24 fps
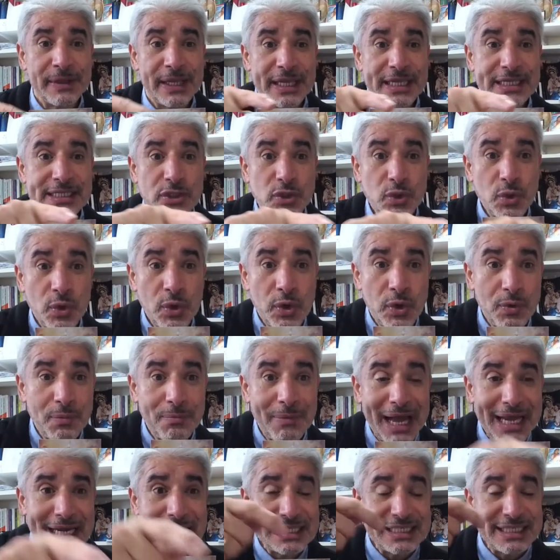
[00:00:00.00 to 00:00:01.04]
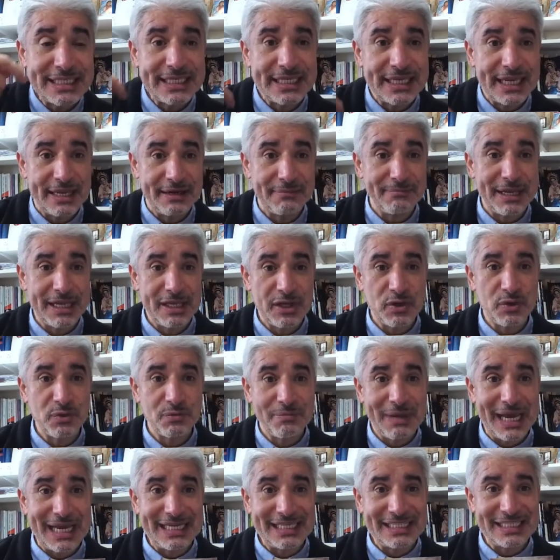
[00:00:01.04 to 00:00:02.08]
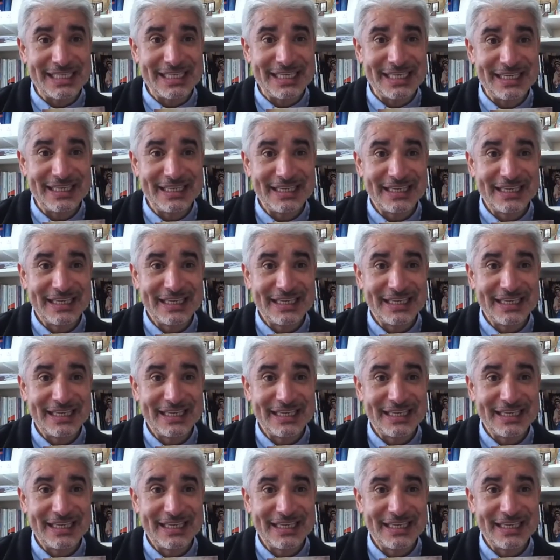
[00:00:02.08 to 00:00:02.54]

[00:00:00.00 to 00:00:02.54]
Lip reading: It's your humanity and my humanity.